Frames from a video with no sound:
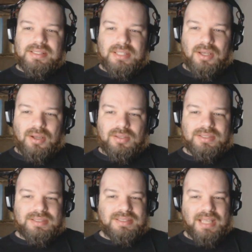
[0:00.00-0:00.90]
It's
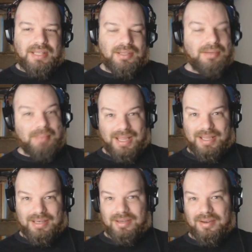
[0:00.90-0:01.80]
called Tailor
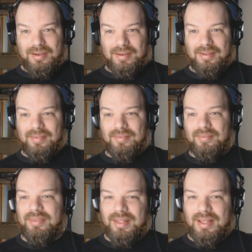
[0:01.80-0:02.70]
Made.
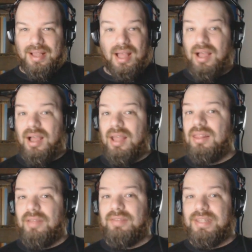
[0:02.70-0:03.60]
I
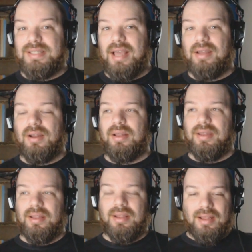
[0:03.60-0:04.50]
love this
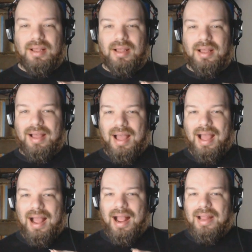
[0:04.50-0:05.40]
add-on.
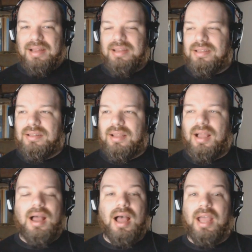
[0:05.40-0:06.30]
I
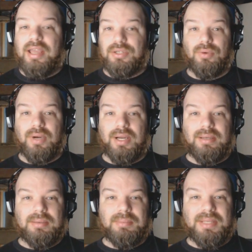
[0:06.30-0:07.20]
adore
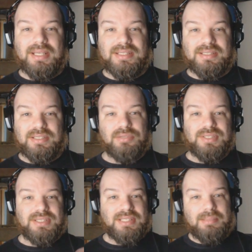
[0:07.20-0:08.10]
it because
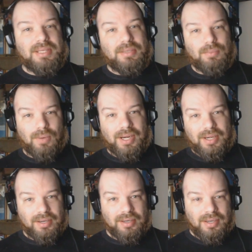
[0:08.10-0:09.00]
you see me
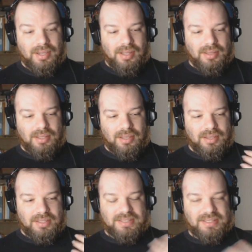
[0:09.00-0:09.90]
wear
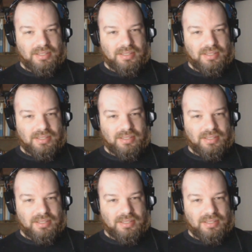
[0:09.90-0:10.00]
the